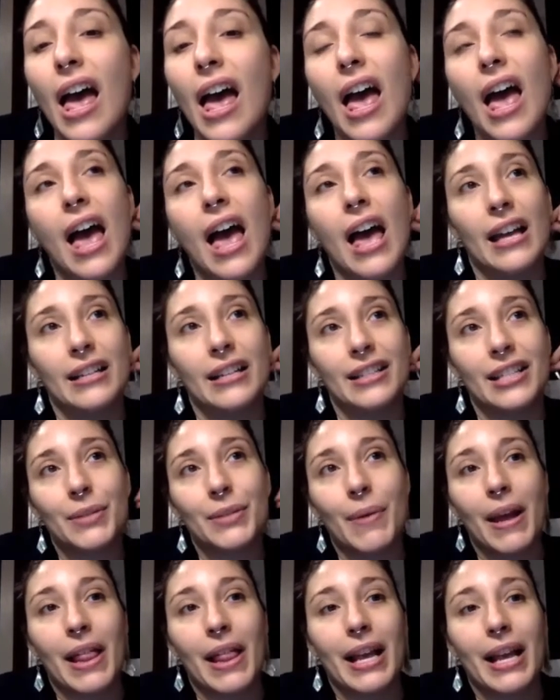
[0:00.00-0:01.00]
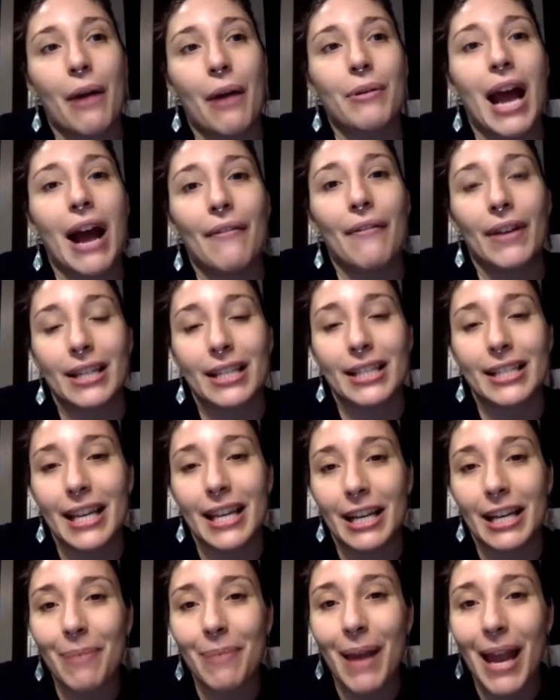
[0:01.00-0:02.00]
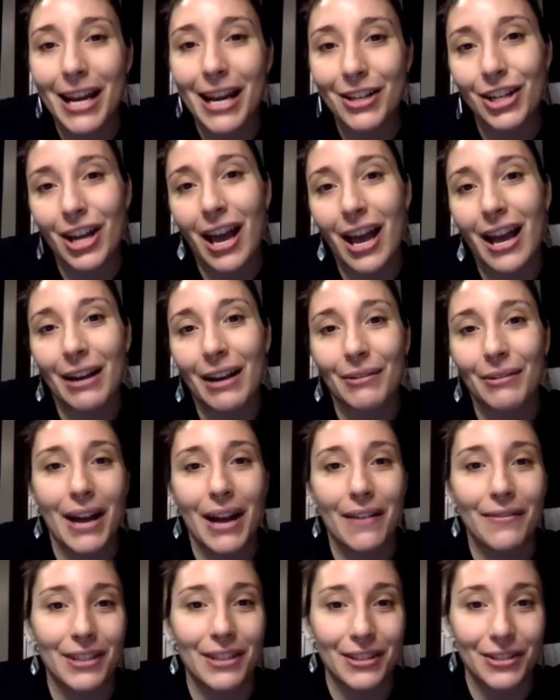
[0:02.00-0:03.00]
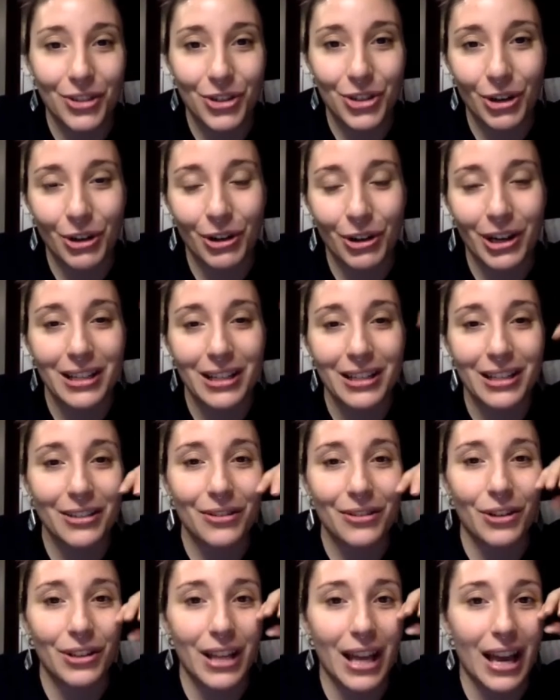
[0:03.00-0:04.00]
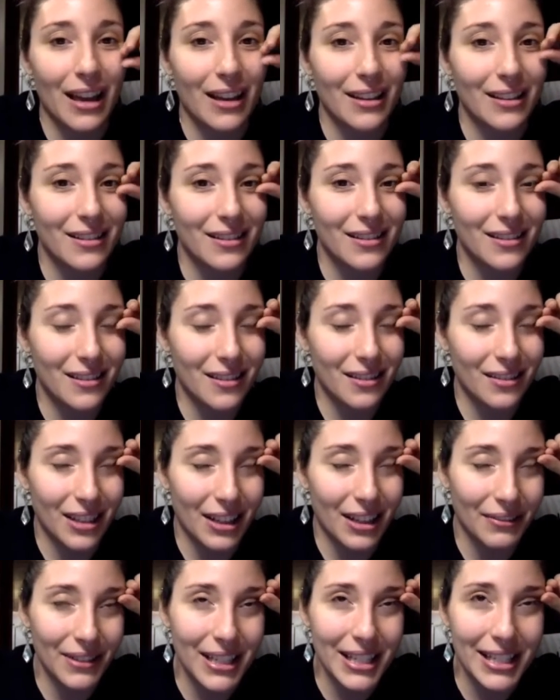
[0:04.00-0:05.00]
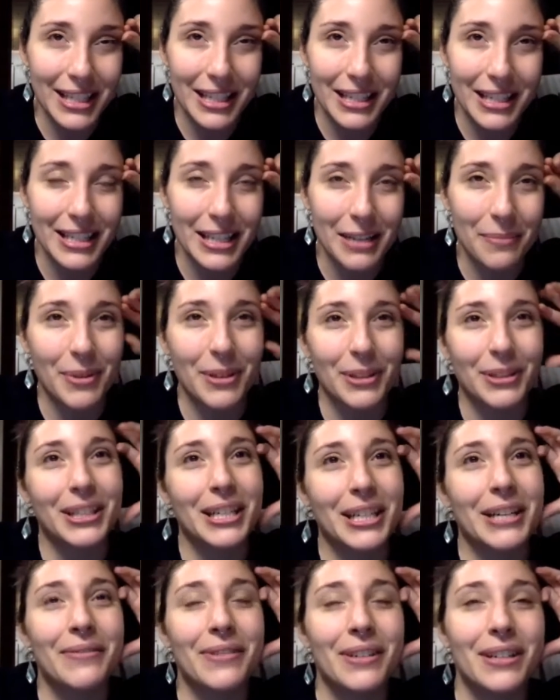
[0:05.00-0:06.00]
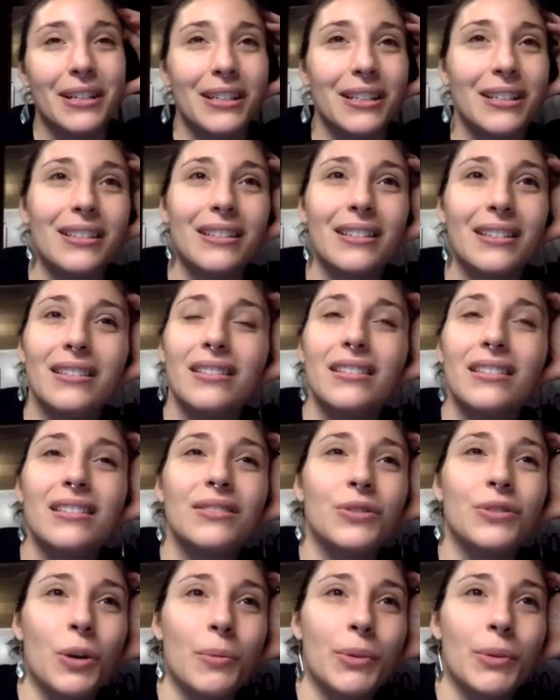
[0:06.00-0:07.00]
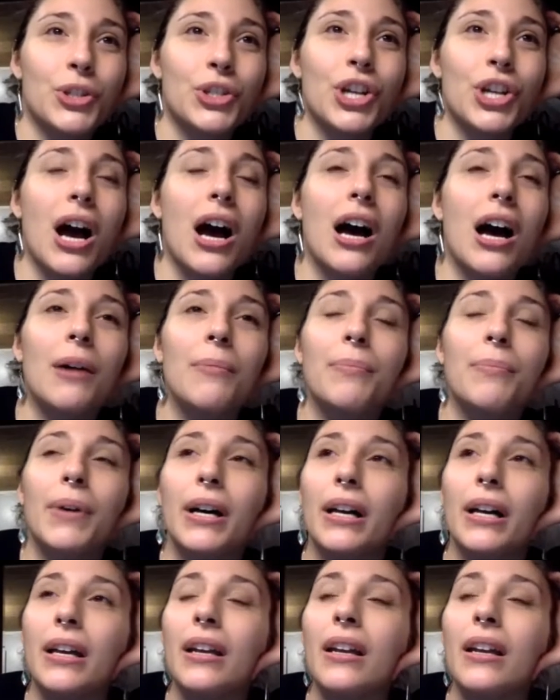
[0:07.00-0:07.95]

And this way, like I would have like a steady paycheck, I would have the insurance and all that lovely stability of a normal job. But